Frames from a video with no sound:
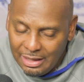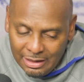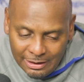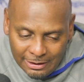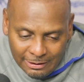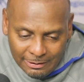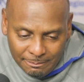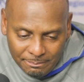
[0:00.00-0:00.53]

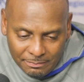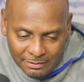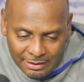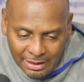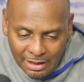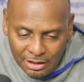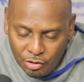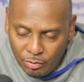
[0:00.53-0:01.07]

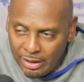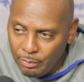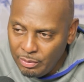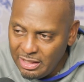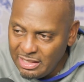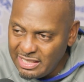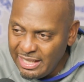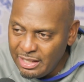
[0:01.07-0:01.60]
DeAndre
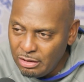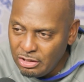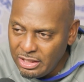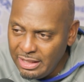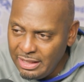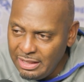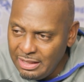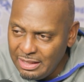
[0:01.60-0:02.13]
with his
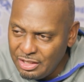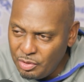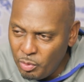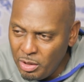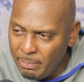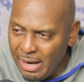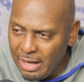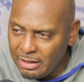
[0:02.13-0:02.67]
energy, his
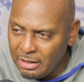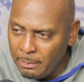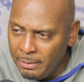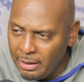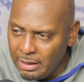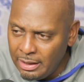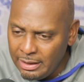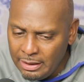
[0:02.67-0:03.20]
rebounding
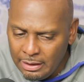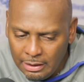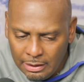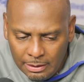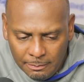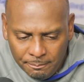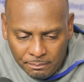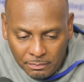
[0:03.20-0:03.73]
ability,
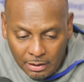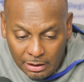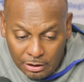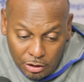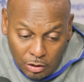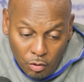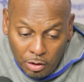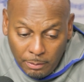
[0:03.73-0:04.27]

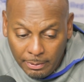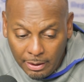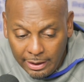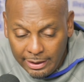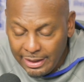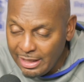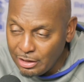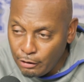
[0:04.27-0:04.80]
his scoring
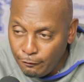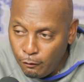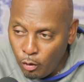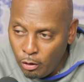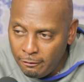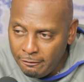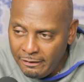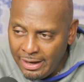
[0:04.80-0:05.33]
ability against a
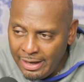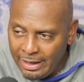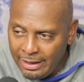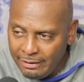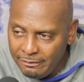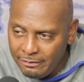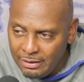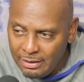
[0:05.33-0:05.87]
4 or
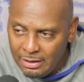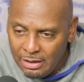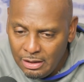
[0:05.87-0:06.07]
5.